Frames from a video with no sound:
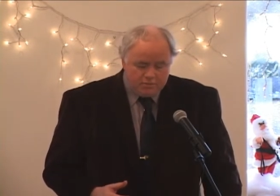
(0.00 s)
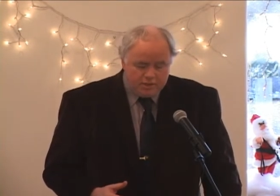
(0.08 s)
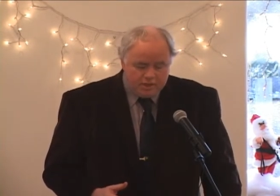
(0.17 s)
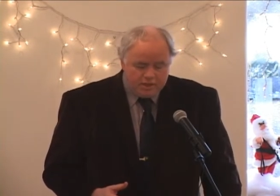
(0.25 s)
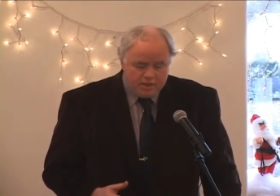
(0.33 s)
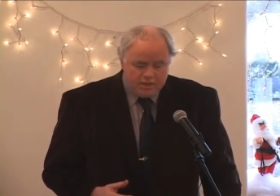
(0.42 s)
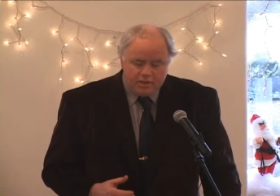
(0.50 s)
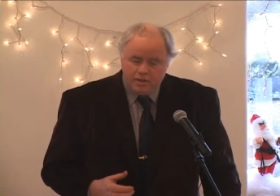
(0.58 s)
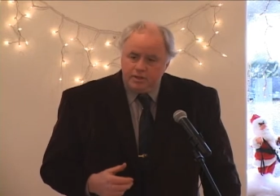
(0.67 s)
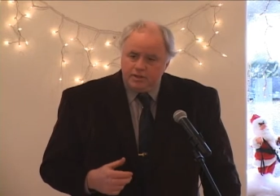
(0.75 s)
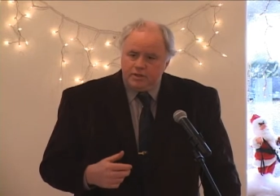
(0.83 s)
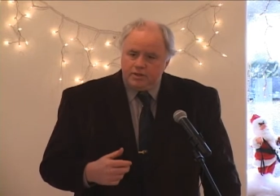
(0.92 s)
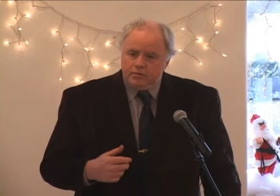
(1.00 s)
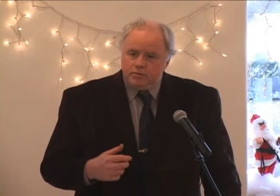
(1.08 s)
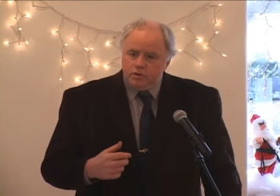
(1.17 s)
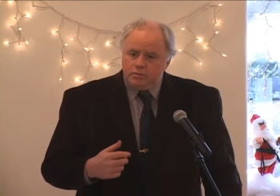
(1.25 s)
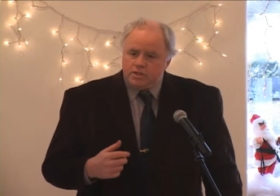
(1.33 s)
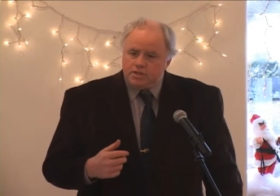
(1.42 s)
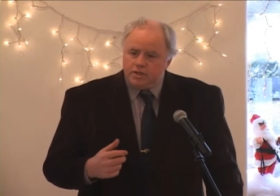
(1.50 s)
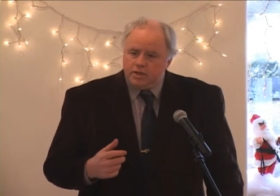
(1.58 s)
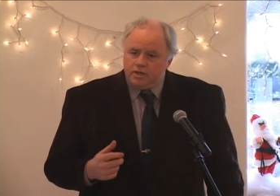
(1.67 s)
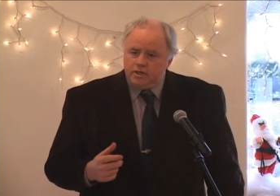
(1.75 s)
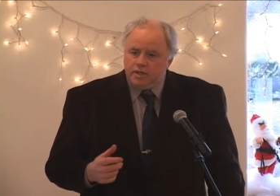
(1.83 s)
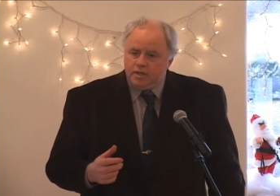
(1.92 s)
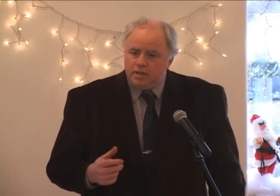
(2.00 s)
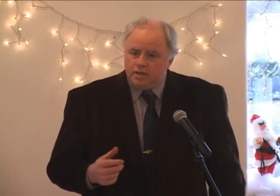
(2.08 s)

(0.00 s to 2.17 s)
But the rumor started